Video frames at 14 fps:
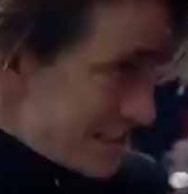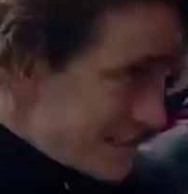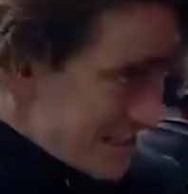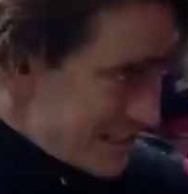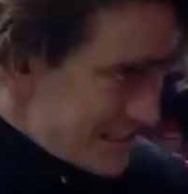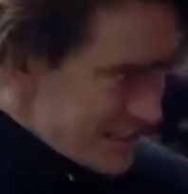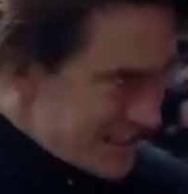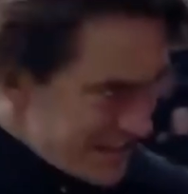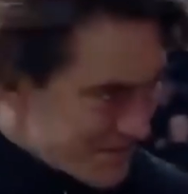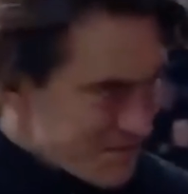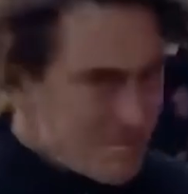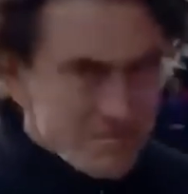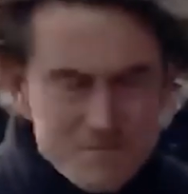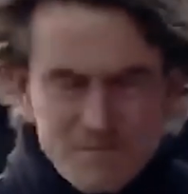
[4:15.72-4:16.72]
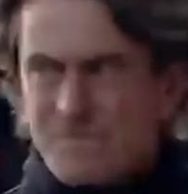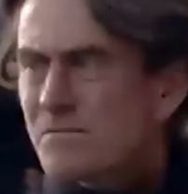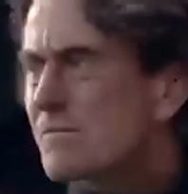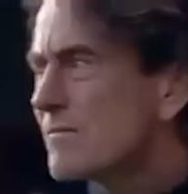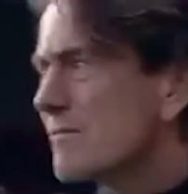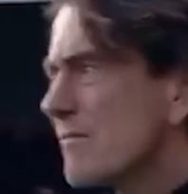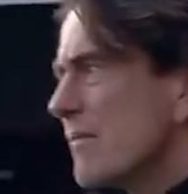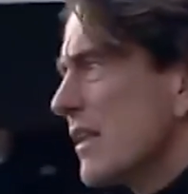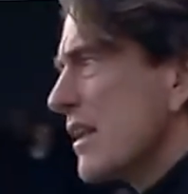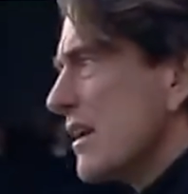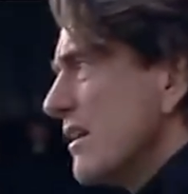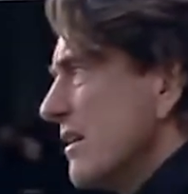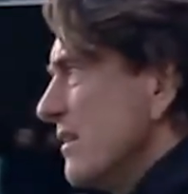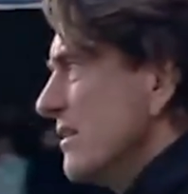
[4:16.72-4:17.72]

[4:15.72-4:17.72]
in the mix to go up to the Premier League, which is,